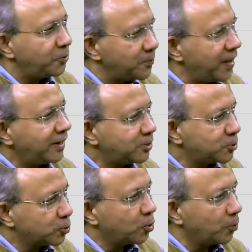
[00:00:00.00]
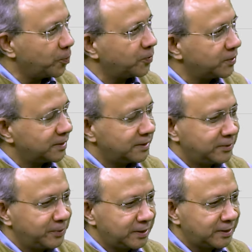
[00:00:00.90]
you manage to cope
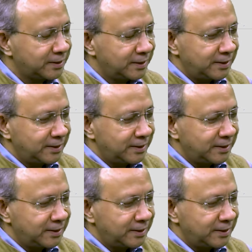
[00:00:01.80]
with